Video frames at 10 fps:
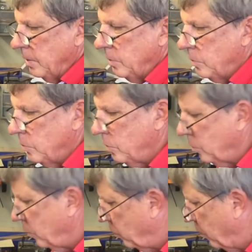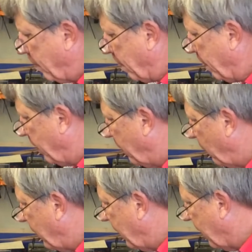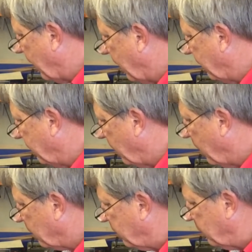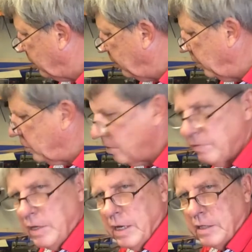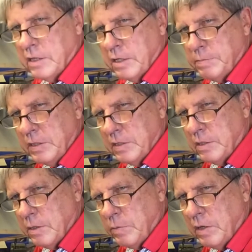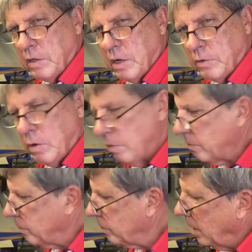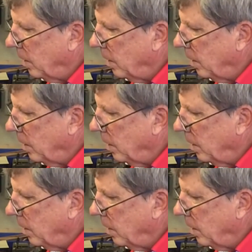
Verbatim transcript: So we had marked each of the excess pieces that we had cut off.